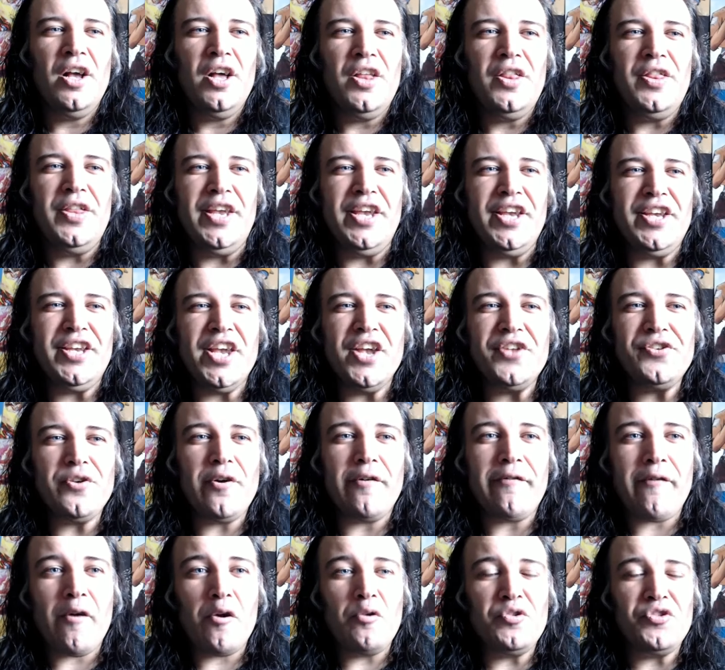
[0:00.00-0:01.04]
the kids are
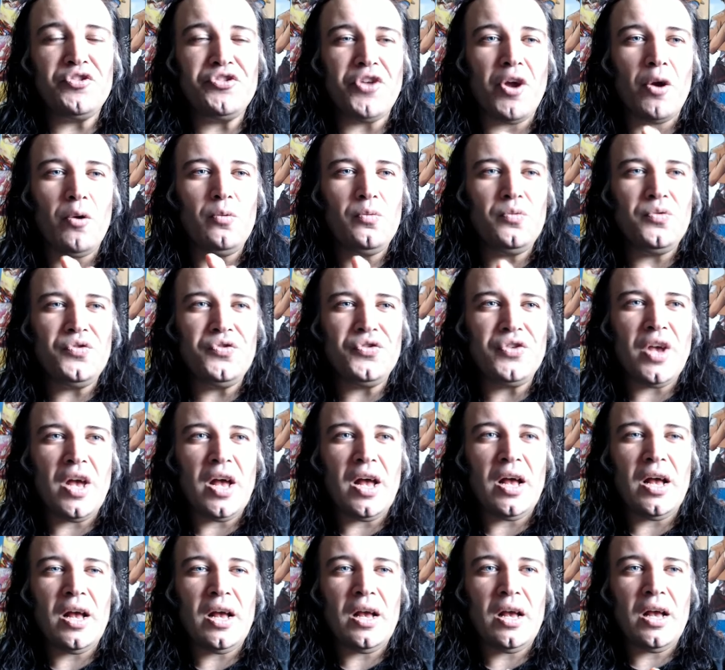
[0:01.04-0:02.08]
throwing stones
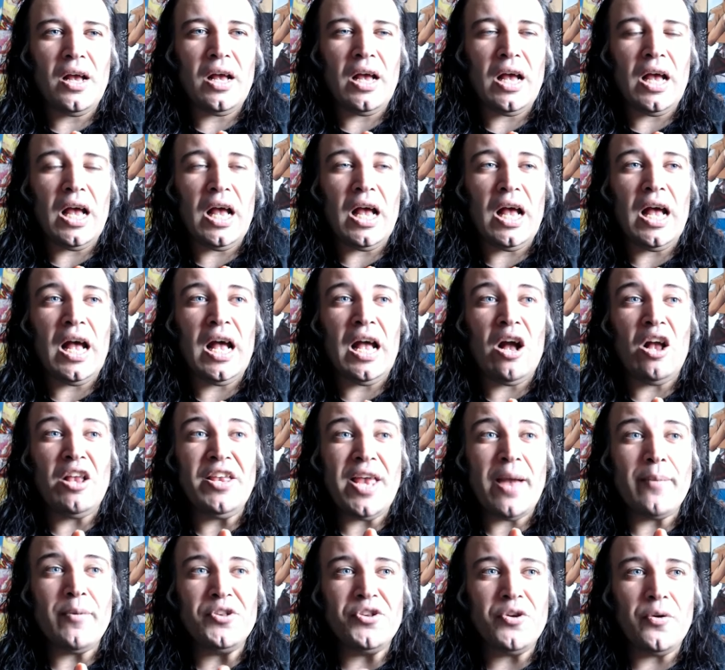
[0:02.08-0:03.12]
at
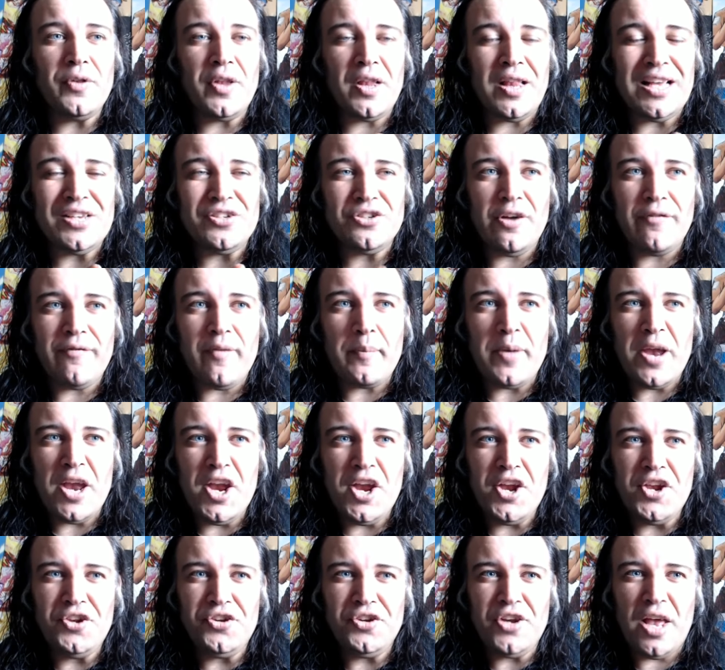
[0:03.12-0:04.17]
Yamato in the last cover
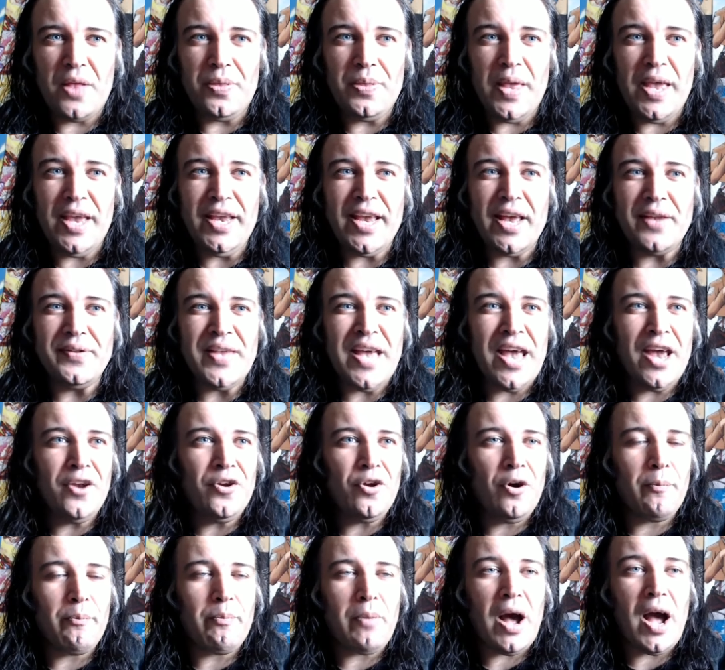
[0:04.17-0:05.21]
page, they get netted
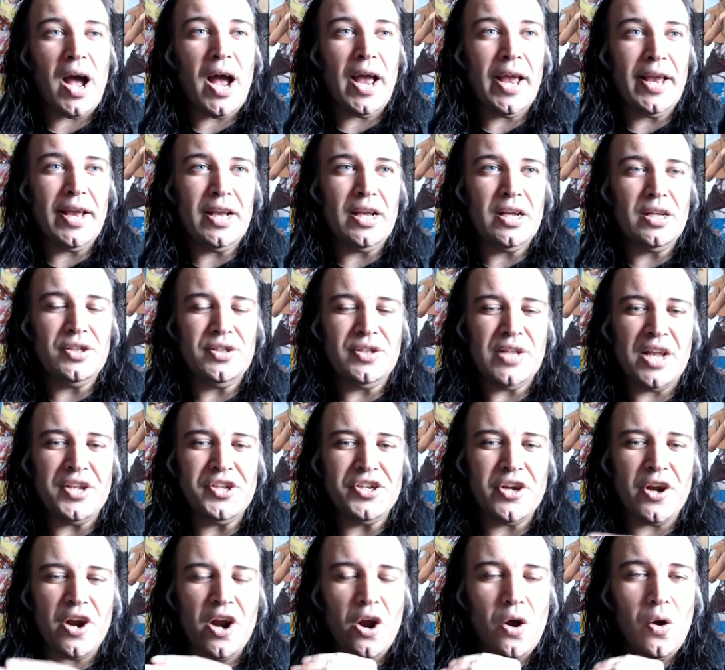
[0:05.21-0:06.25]
up by
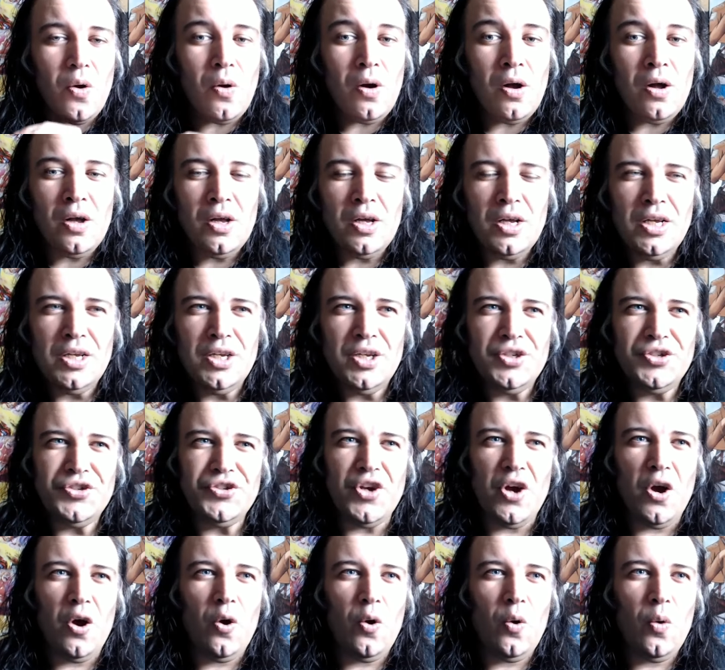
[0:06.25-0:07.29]
Denjiro.
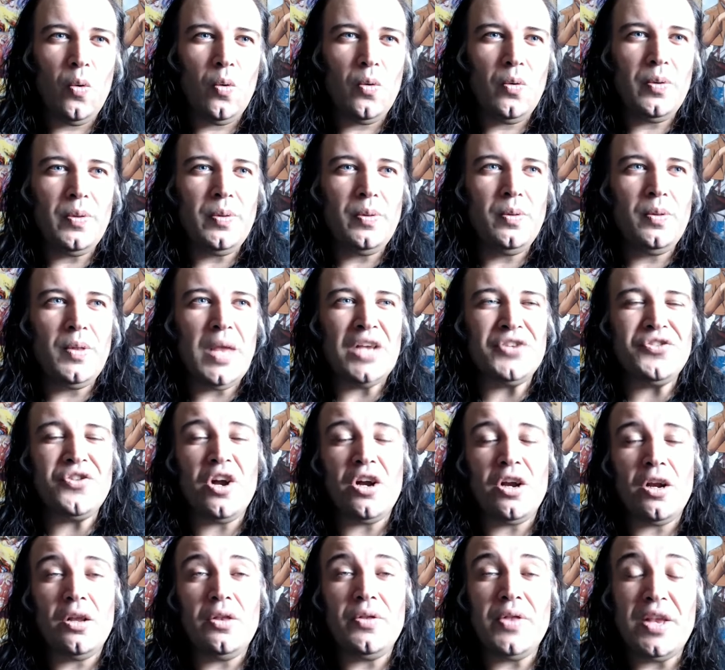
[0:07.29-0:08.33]
So that's
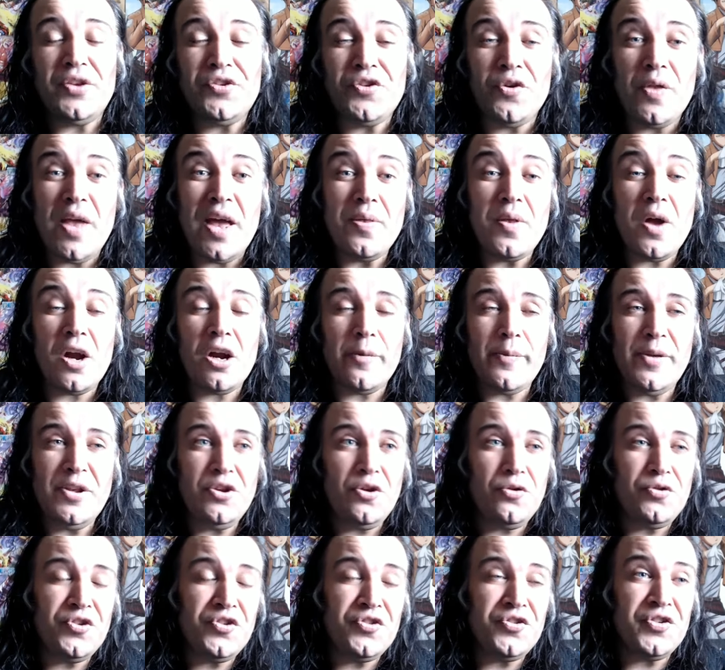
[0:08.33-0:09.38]
not so they're not going to be
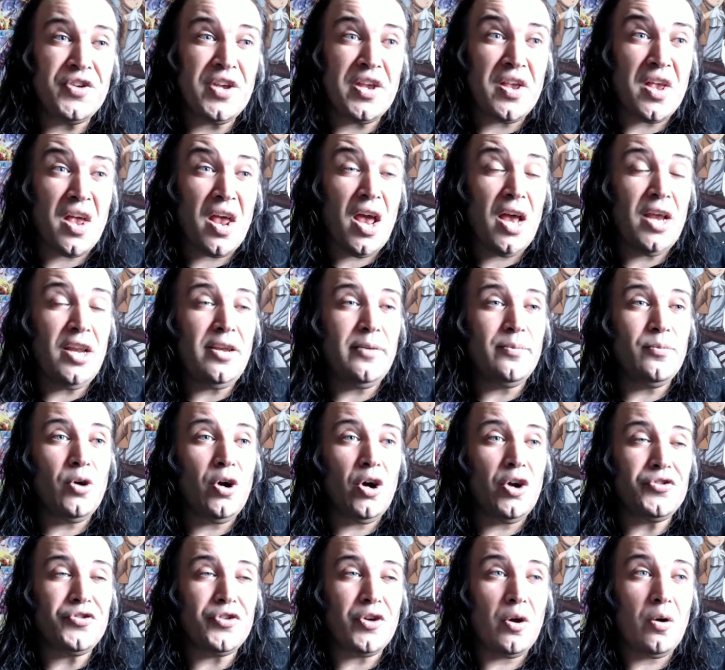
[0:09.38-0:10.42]
nuisance to
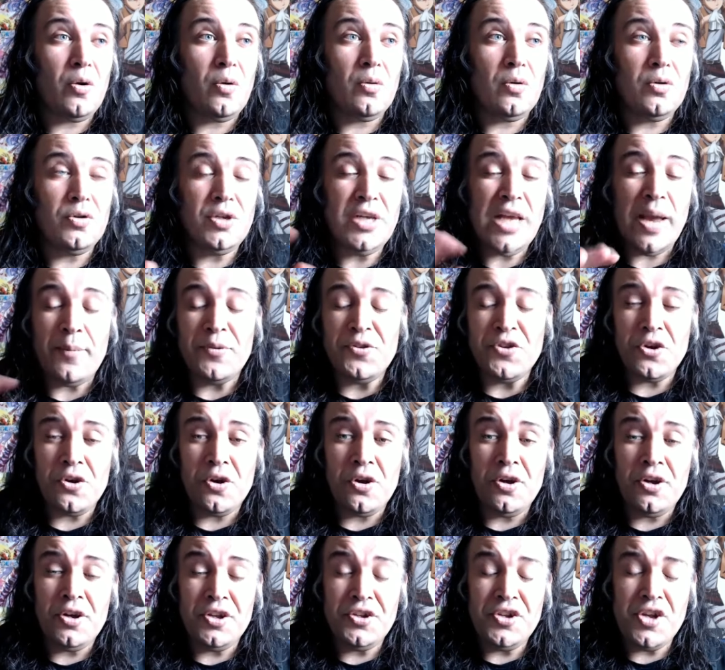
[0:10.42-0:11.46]
anymore. So Yamato can
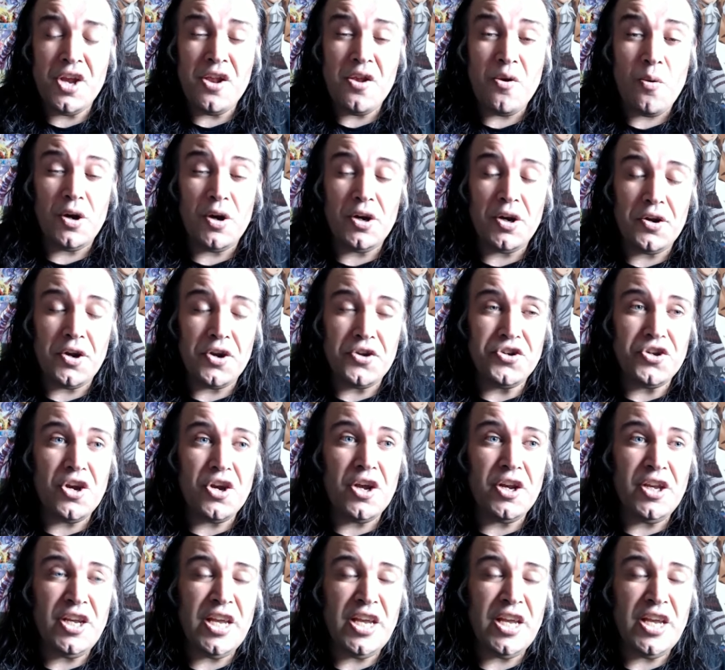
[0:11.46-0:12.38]
continue on on a journey